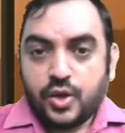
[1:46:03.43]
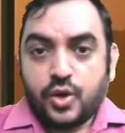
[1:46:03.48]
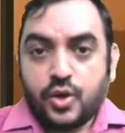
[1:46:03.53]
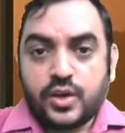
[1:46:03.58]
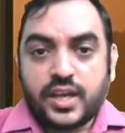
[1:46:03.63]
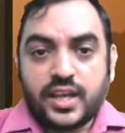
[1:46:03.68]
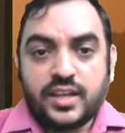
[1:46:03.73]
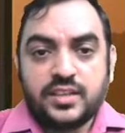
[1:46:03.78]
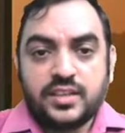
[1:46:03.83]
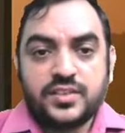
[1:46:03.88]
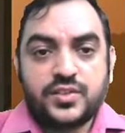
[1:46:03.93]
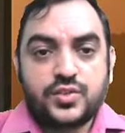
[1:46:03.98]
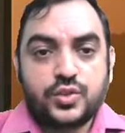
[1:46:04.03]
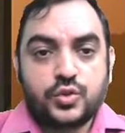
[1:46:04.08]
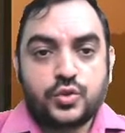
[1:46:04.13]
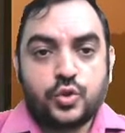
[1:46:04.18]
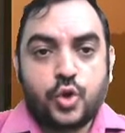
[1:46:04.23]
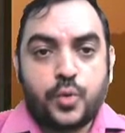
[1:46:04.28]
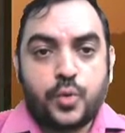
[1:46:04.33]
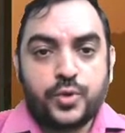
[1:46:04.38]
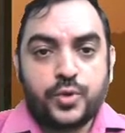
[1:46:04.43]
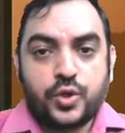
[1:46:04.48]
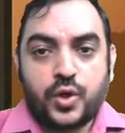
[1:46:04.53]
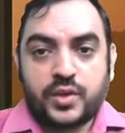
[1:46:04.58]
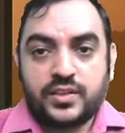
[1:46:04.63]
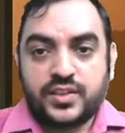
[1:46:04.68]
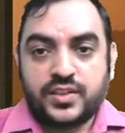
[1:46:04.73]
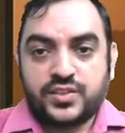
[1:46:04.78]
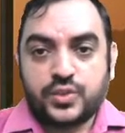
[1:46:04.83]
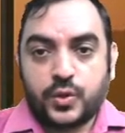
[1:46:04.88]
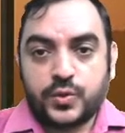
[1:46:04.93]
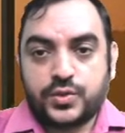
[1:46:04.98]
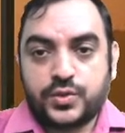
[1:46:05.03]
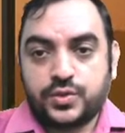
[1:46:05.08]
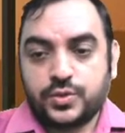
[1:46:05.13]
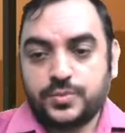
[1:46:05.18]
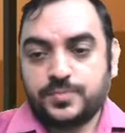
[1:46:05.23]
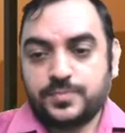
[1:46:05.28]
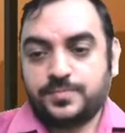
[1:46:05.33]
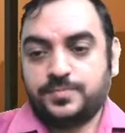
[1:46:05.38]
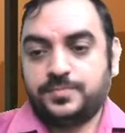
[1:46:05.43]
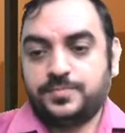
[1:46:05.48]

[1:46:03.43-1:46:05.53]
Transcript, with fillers: okay so hope you got this also